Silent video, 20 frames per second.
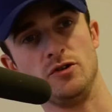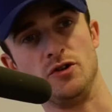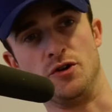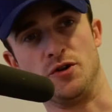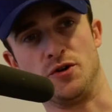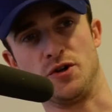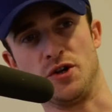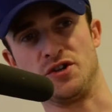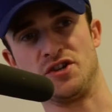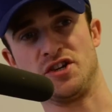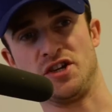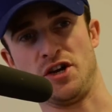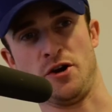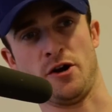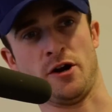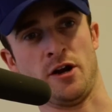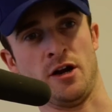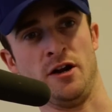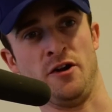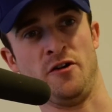You should steer
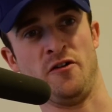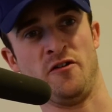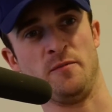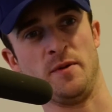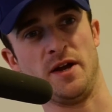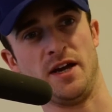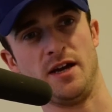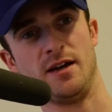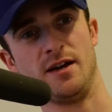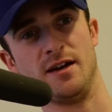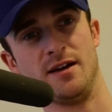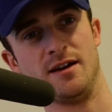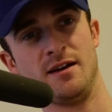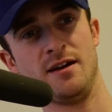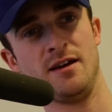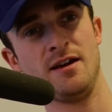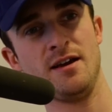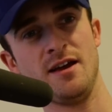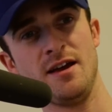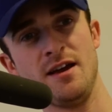clear of me.
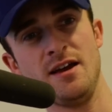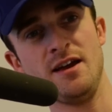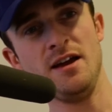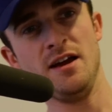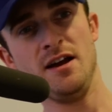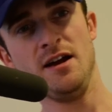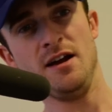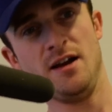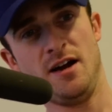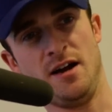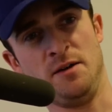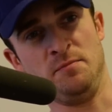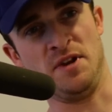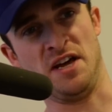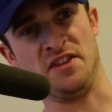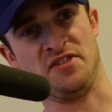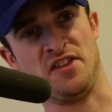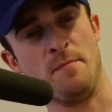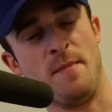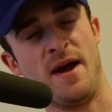I'm
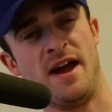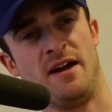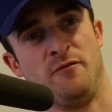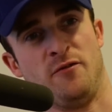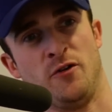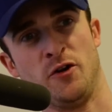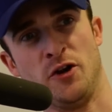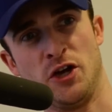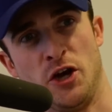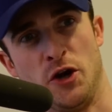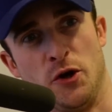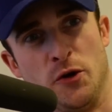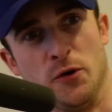not the man for you.